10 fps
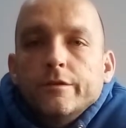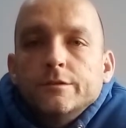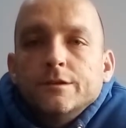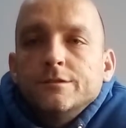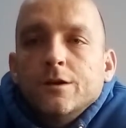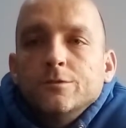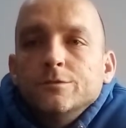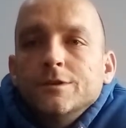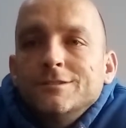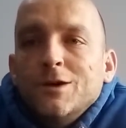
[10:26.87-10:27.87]
There's no
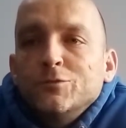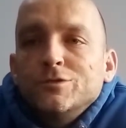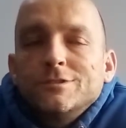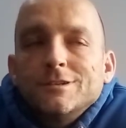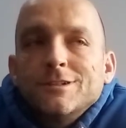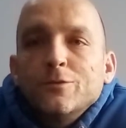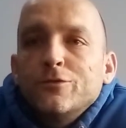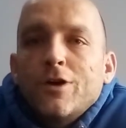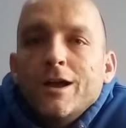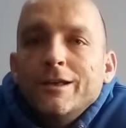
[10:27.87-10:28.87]

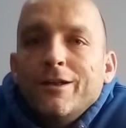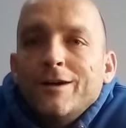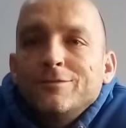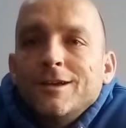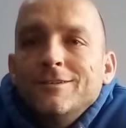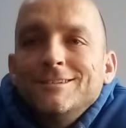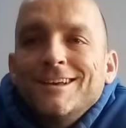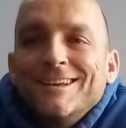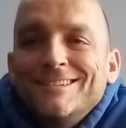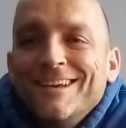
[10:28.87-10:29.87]
variety of life there, is
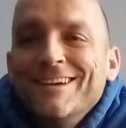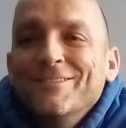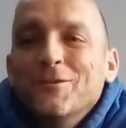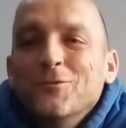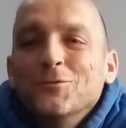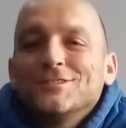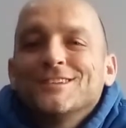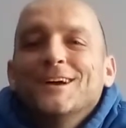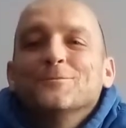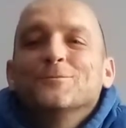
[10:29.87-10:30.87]
there? We're all the
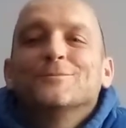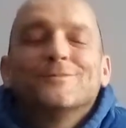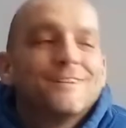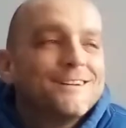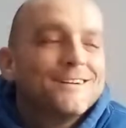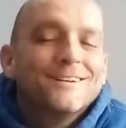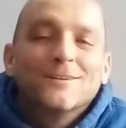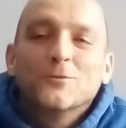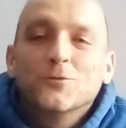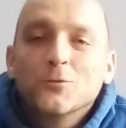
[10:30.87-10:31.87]
same.
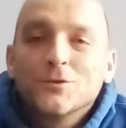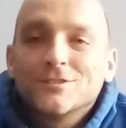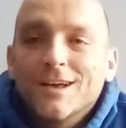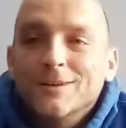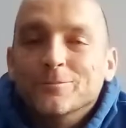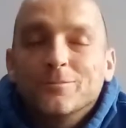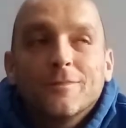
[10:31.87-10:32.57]
We're all the same.